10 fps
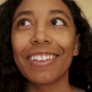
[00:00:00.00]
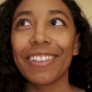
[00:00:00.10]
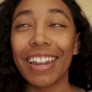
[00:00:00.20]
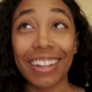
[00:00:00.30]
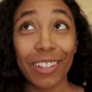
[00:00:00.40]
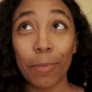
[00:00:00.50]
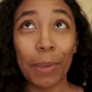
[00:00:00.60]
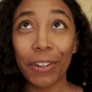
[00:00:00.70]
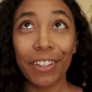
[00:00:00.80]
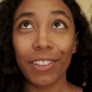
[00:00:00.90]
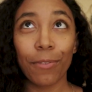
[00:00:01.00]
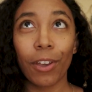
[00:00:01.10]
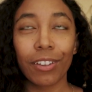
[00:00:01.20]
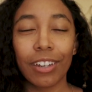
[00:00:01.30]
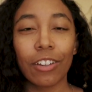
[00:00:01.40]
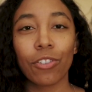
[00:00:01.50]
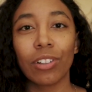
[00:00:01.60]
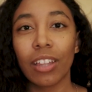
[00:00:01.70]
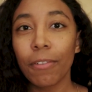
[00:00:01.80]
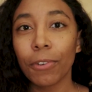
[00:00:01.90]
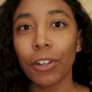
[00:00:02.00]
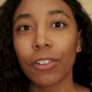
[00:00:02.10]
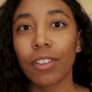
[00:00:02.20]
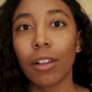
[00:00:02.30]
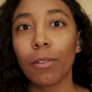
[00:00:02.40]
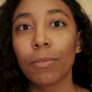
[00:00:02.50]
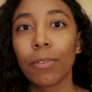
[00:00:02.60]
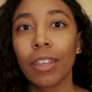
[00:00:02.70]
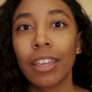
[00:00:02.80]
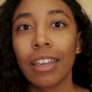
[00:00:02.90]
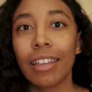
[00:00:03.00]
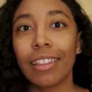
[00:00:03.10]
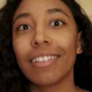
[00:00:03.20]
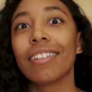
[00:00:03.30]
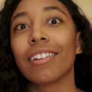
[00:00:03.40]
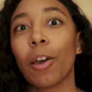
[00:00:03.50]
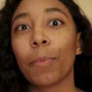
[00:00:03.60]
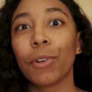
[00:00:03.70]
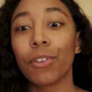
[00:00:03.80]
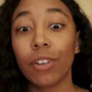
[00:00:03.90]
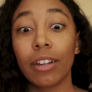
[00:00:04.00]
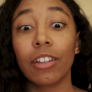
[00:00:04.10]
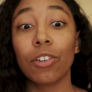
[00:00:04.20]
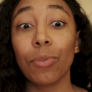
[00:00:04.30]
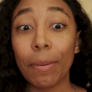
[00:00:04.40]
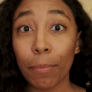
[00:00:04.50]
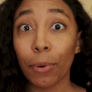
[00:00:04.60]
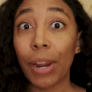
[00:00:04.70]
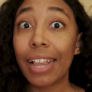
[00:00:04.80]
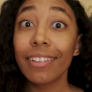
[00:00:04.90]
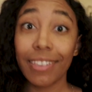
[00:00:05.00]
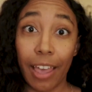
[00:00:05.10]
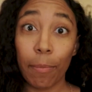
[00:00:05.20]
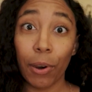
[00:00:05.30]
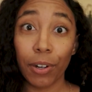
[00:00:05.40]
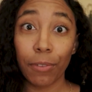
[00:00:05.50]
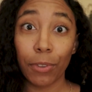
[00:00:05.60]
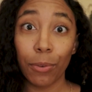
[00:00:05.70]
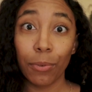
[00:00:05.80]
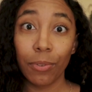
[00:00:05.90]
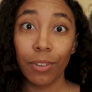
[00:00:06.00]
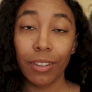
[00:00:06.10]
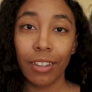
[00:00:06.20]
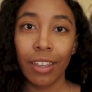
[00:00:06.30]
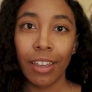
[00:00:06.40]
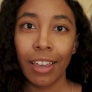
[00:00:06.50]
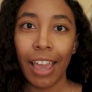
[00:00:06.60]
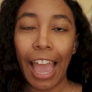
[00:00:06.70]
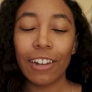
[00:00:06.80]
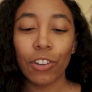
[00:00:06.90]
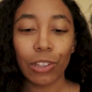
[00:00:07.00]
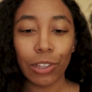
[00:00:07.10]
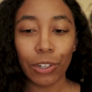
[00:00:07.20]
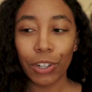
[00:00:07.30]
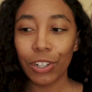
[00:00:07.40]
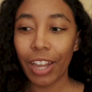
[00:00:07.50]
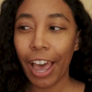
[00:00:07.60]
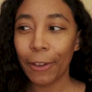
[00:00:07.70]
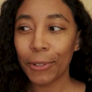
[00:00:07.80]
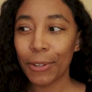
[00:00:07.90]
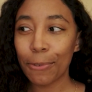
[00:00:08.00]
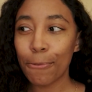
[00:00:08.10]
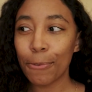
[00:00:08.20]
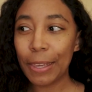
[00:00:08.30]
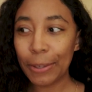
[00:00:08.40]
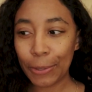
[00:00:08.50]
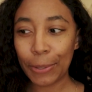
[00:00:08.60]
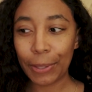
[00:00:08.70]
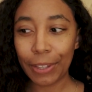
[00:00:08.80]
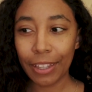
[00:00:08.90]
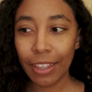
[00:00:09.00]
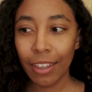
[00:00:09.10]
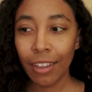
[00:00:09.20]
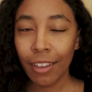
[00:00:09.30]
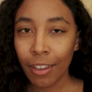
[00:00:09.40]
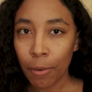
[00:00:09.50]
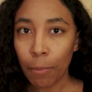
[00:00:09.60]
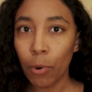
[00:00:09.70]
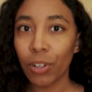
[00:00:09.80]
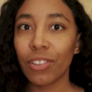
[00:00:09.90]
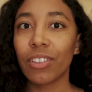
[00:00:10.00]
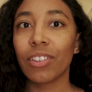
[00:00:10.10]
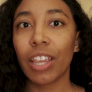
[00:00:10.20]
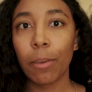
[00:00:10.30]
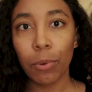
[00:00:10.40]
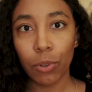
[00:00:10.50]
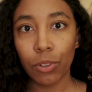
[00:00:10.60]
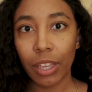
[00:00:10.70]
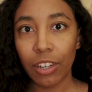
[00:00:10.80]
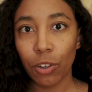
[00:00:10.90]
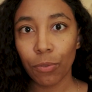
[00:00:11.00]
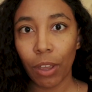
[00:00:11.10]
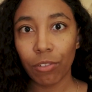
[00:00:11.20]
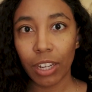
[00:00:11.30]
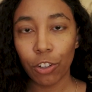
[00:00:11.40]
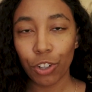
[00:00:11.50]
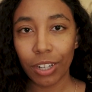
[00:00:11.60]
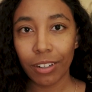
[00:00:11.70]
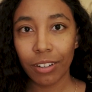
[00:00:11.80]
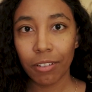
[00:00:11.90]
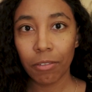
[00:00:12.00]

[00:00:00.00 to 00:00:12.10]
an experience of unconditional love for yourself, this is an opportunity to embrace that part of you and to learn how to feel more stable in your foundation